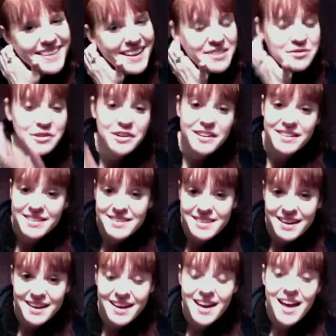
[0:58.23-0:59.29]
that's what you get to
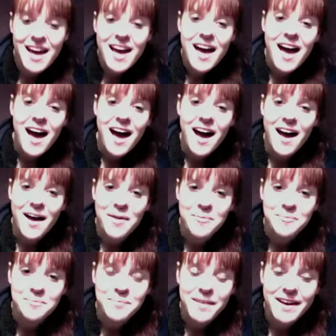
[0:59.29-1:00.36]
see.
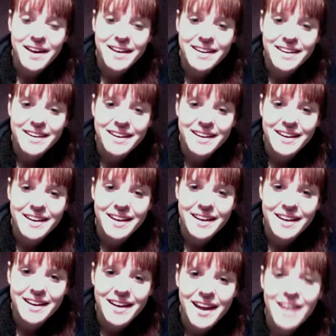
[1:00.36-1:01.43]
Um, but
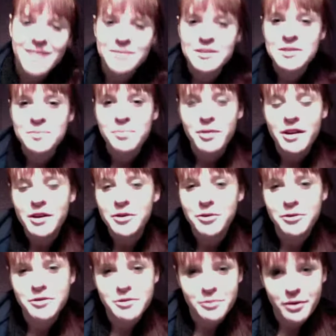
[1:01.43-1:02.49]
I, it's pretty
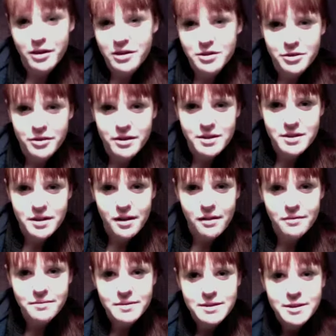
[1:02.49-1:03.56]
cool work stories, you know.
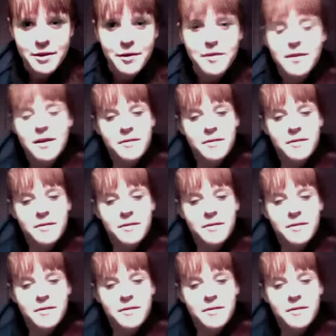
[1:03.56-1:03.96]
So I thought I